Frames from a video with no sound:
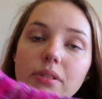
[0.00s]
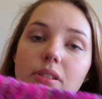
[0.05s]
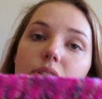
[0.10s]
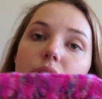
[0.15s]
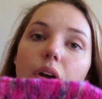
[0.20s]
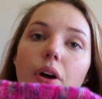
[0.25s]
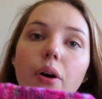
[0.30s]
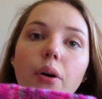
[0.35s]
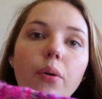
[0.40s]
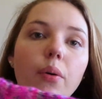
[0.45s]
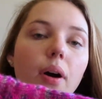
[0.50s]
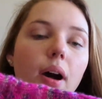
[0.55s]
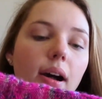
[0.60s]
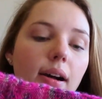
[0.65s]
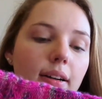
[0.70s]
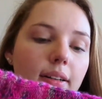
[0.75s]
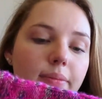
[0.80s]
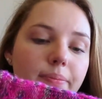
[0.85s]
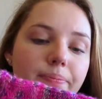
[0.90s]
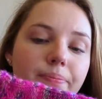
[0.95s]
so
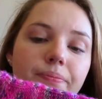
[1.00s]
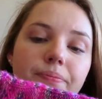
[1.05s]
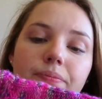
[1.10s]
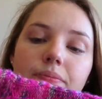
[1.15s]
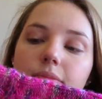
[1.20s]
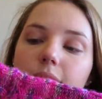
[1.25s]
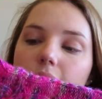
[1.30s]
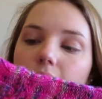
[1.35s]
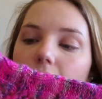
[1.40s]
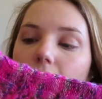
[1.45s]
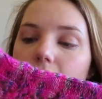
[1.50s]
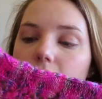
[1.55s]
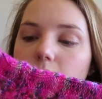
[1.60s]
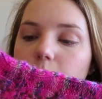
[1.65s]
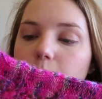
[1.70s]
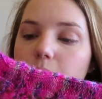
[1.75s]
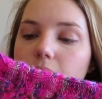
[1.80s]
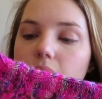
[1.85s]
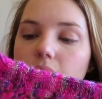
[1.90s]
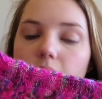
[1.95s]
they had to
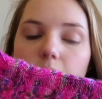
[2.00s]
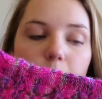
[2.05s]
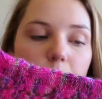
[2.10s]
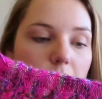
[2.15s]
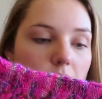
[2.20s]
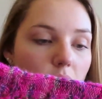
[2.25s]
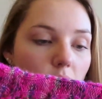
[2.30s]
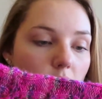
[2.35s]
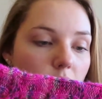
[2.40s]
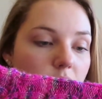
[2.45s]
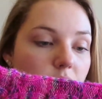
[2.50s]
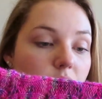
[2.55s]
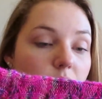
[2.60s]
be a bit longer.